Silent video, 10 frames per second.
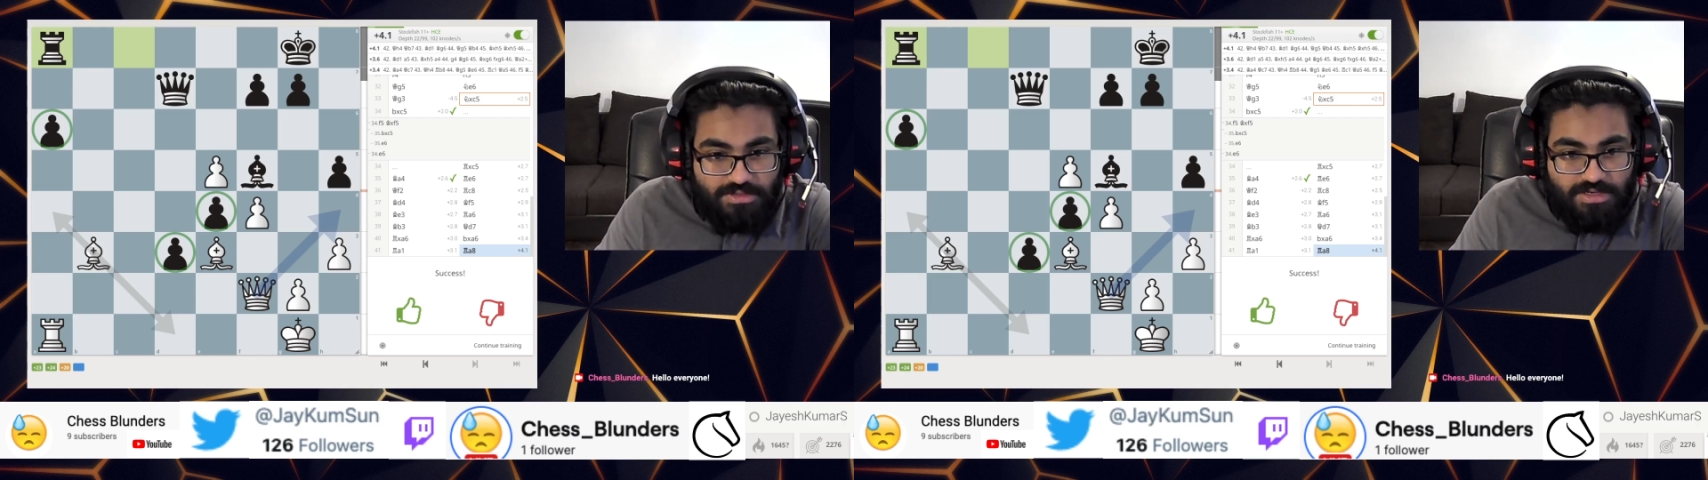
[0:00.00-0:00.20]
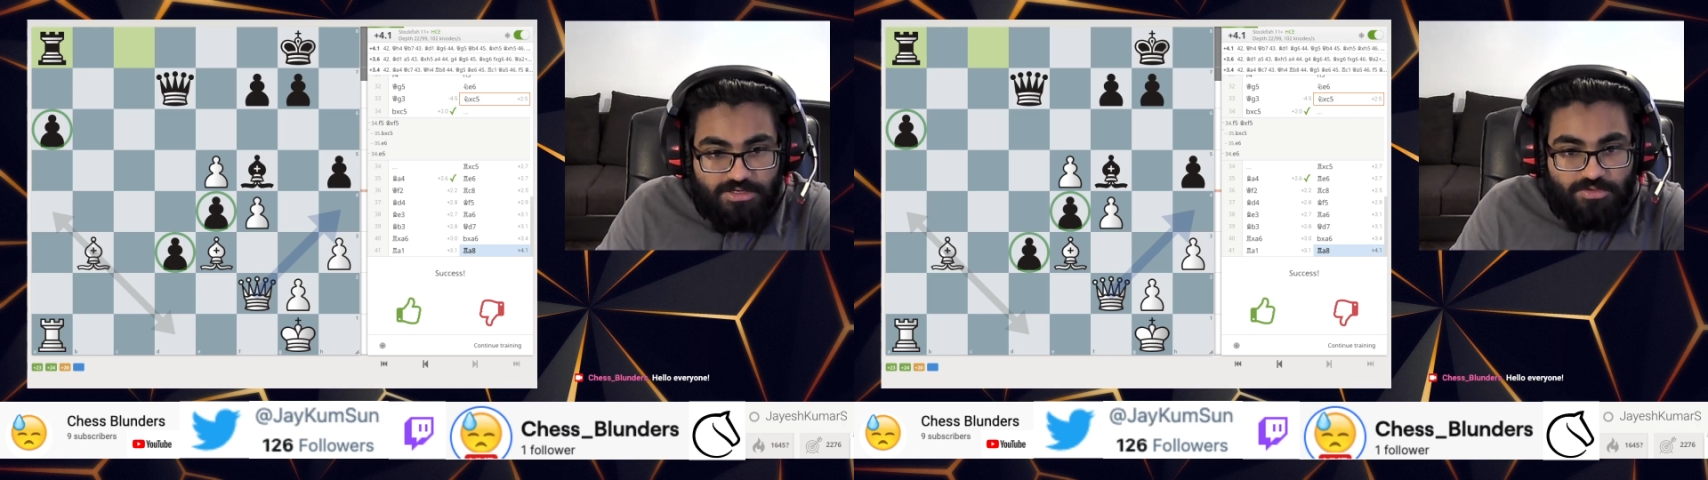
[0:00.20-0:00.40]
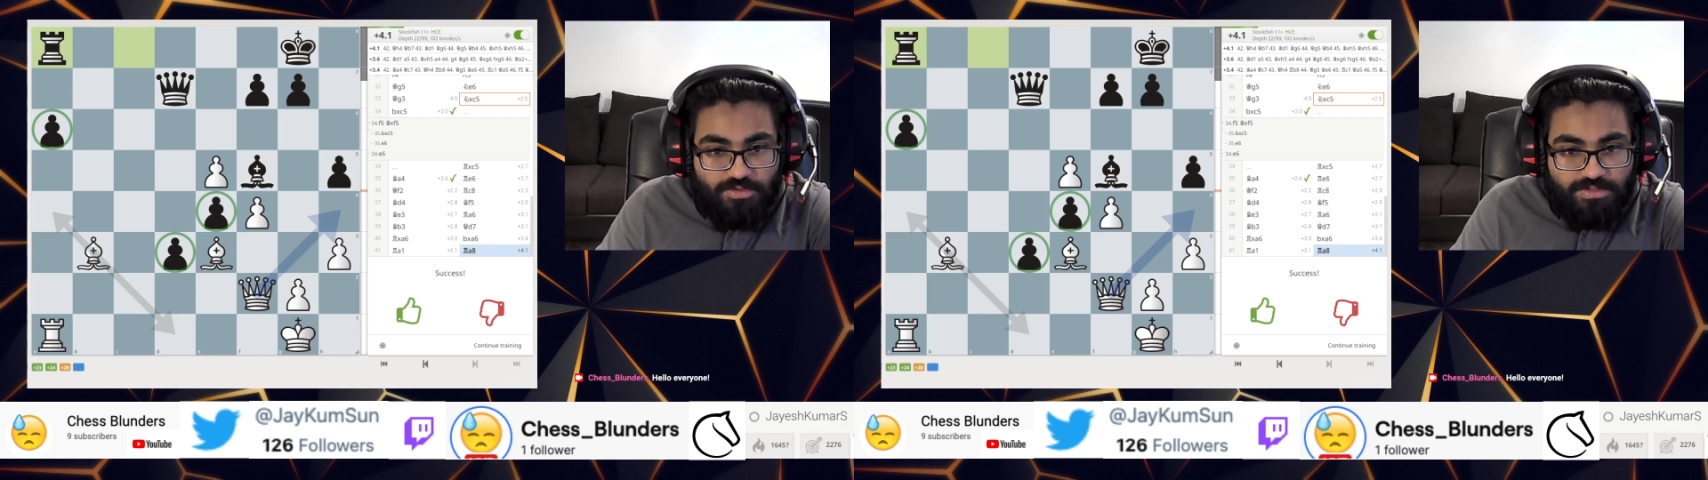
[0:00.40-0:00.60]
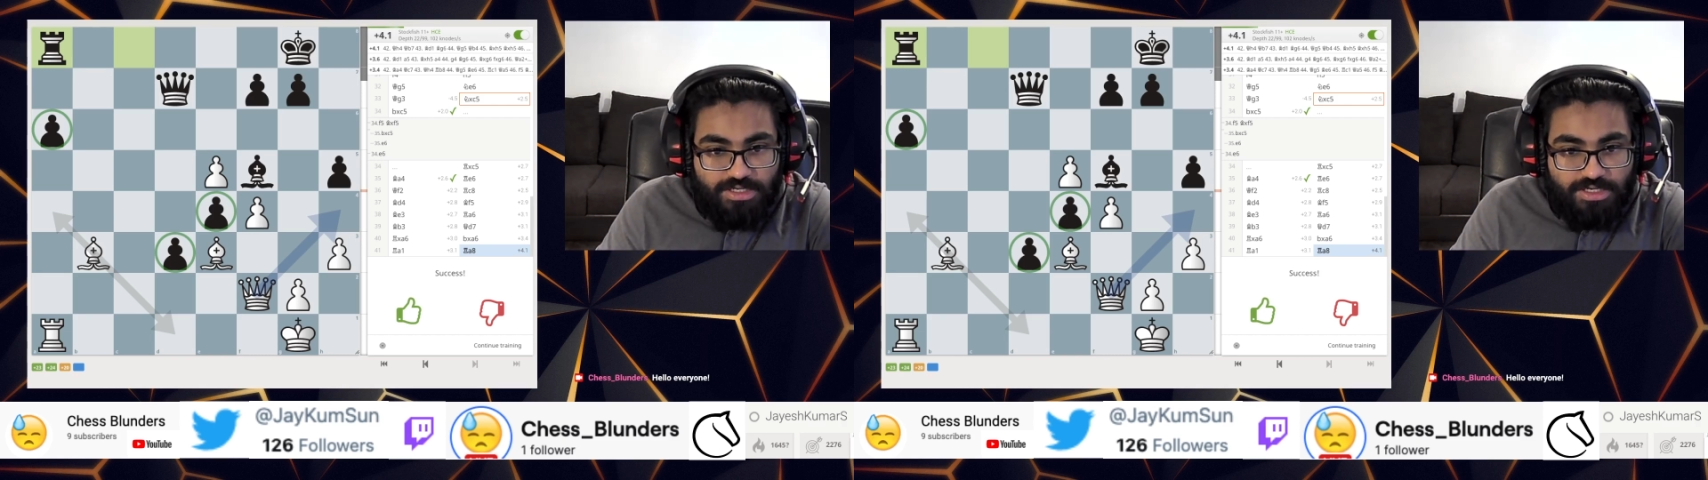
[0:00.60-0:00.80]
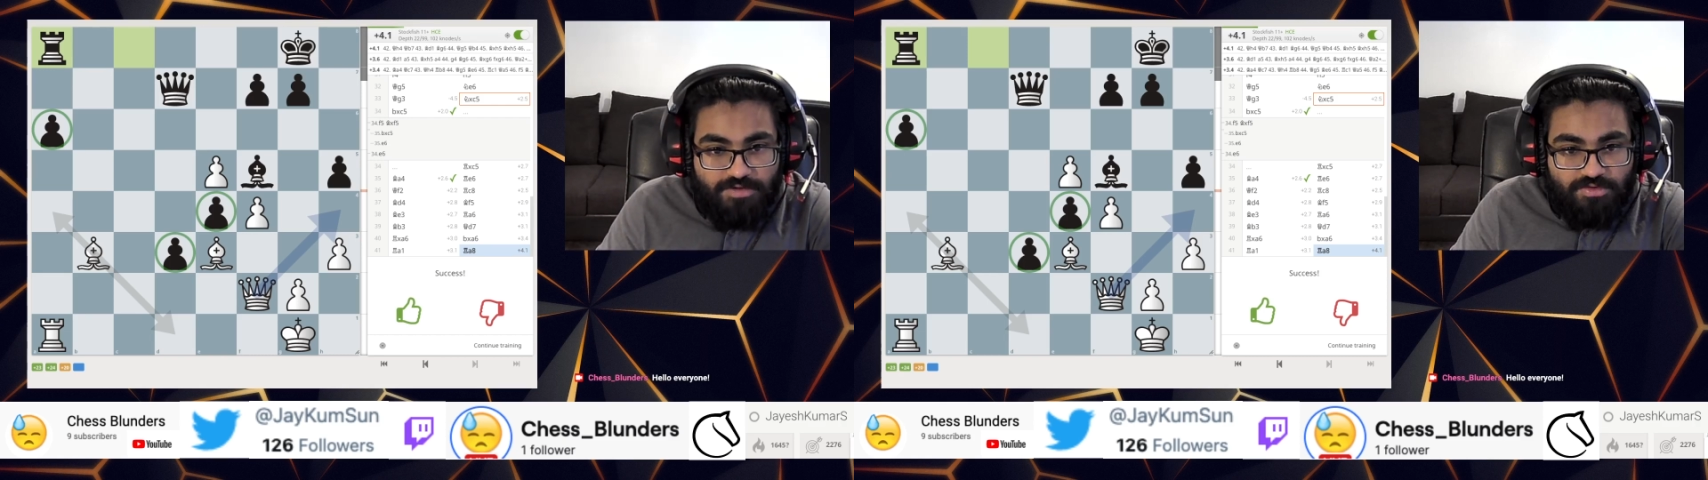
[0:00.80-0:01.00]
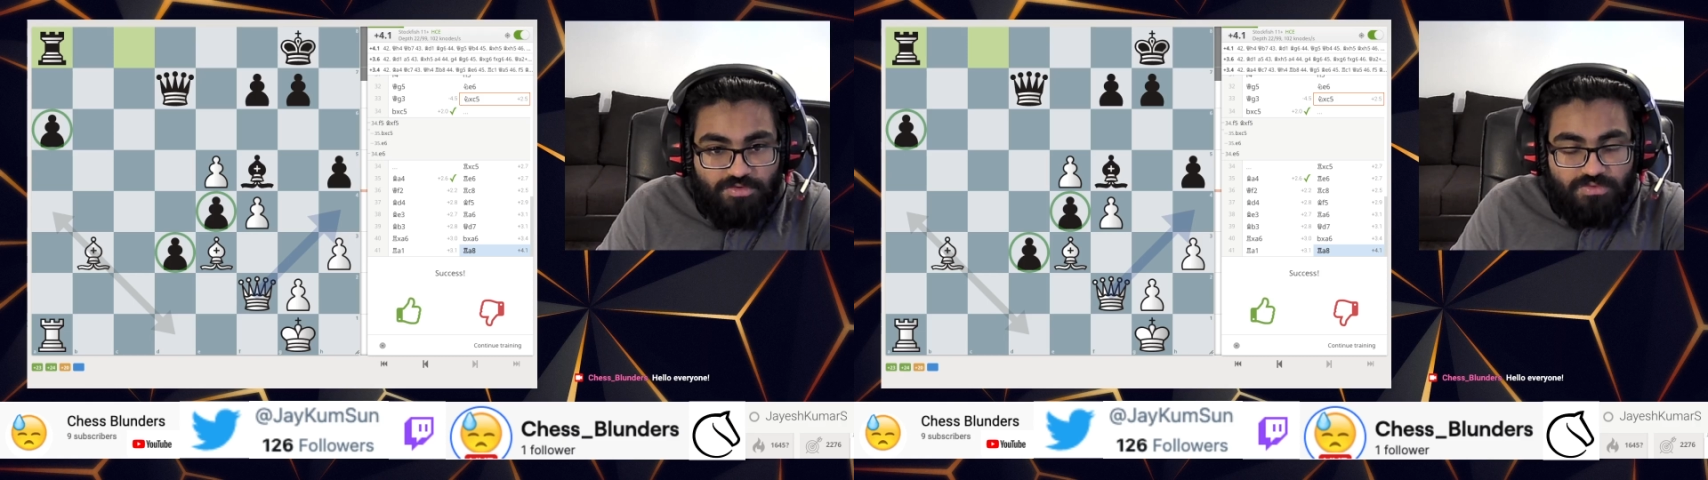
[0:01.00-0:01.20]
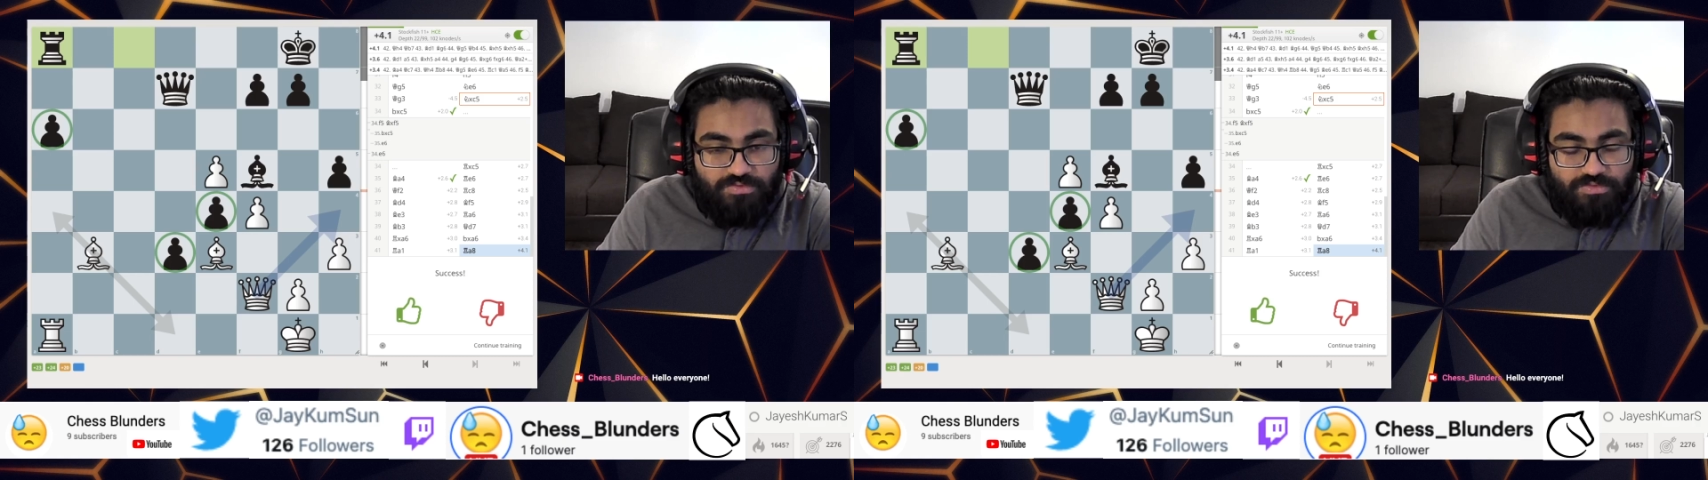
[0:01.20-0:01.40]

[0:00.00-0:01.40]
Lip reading: and you don't really have to